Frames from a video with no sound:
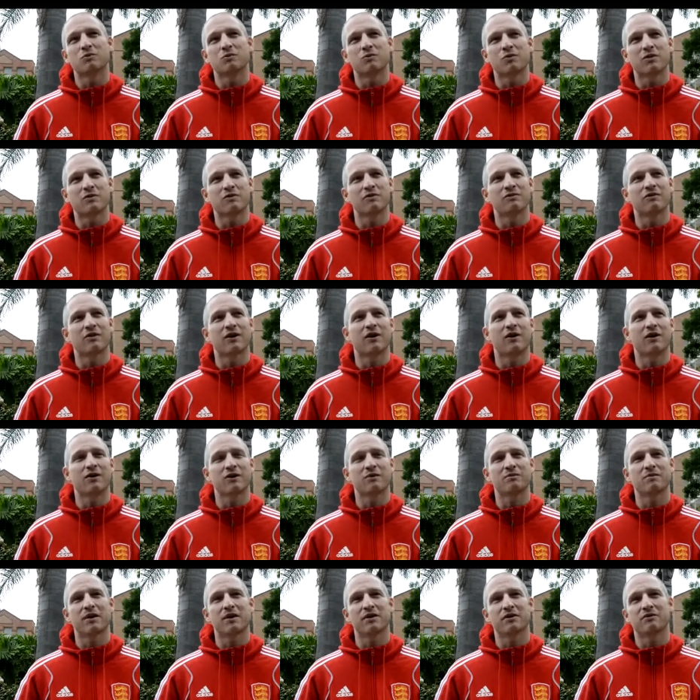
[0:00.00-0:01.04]
we've
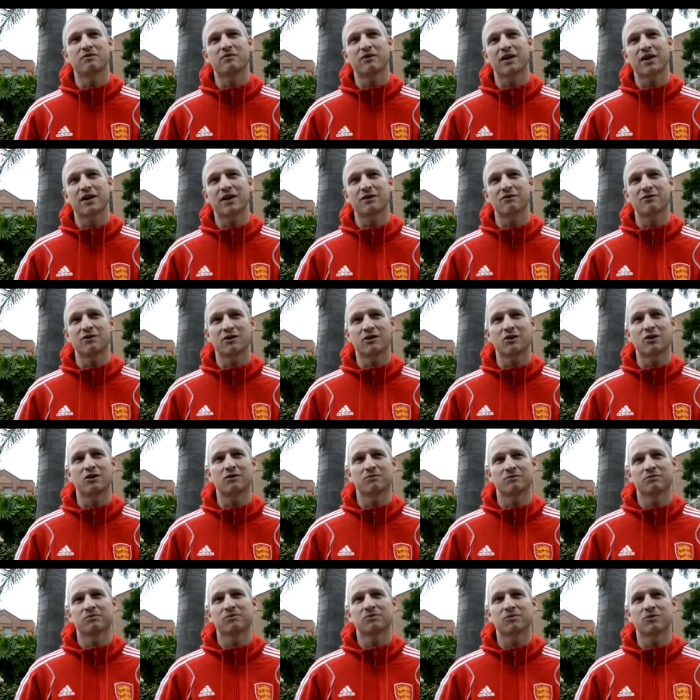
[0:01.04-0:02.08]
either made a failure in our
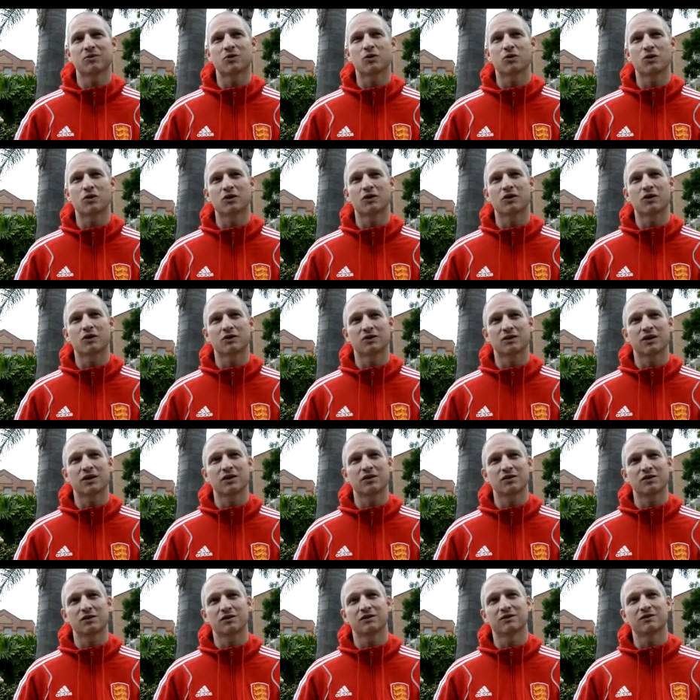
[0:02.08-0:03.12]

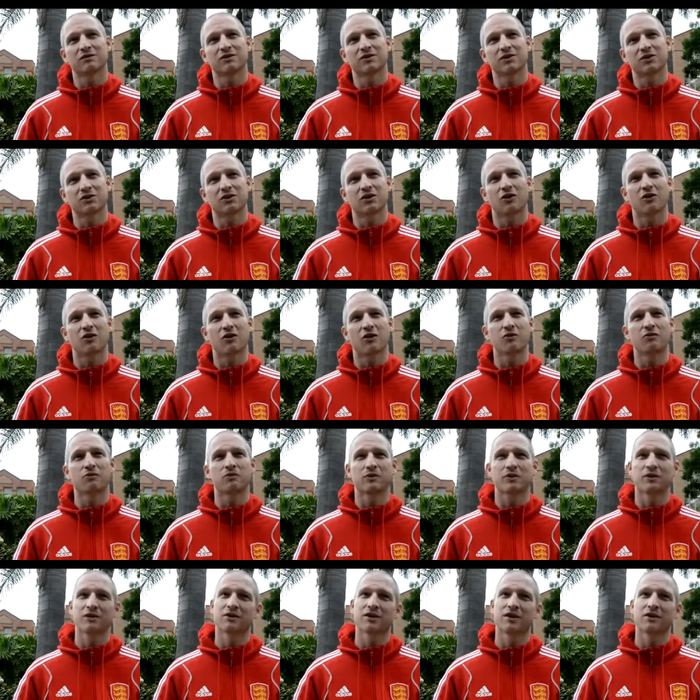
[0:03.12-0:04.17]
organisation to start off
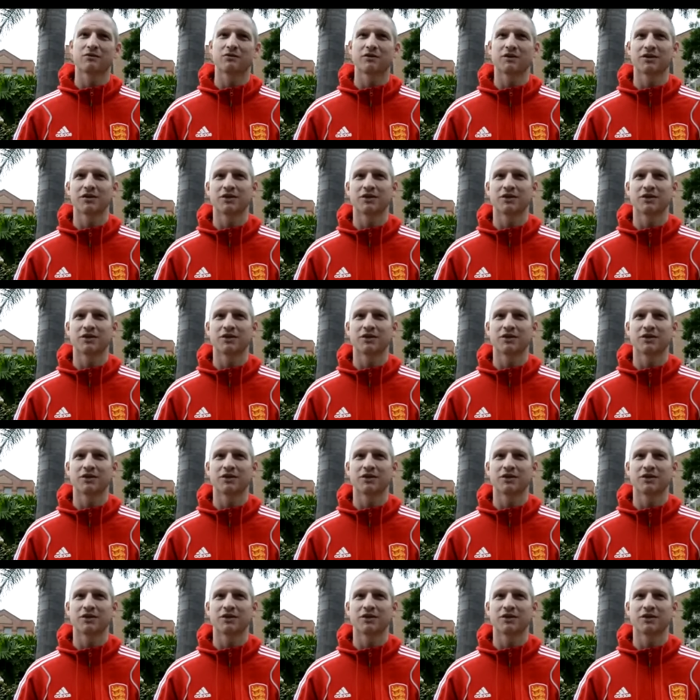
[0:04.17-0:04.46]
with over the